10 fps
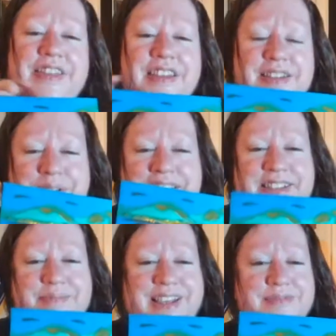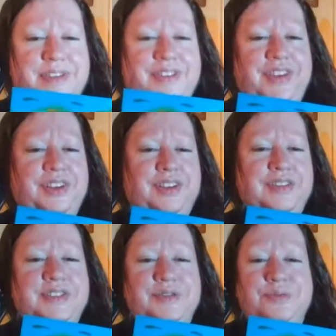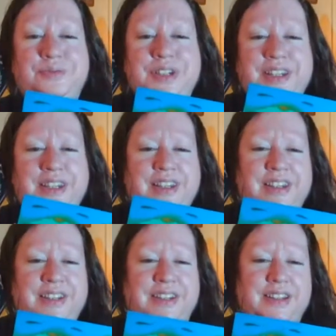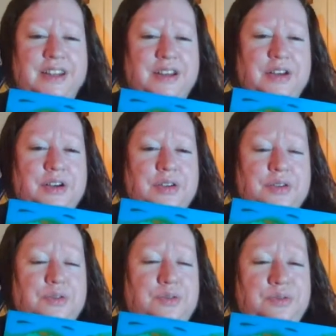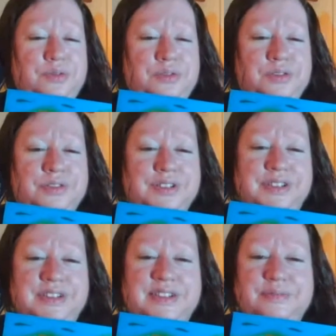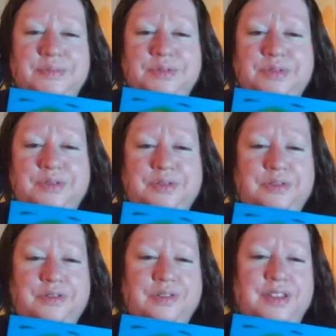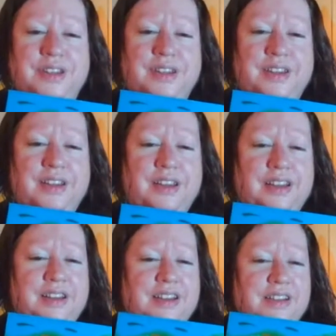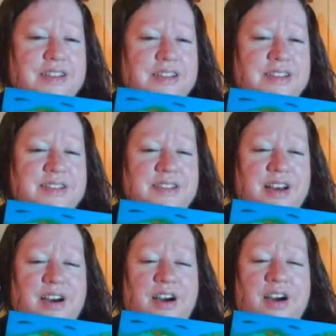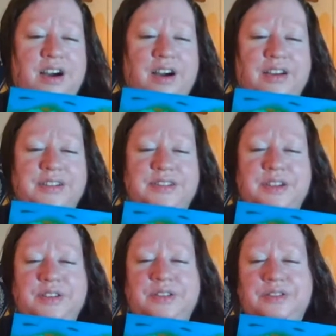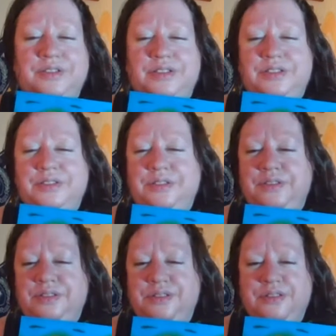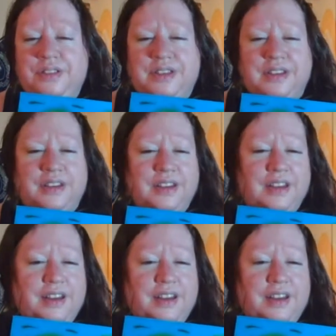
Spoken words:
This piece makes me feel serene and cool and smooth and just so soothed and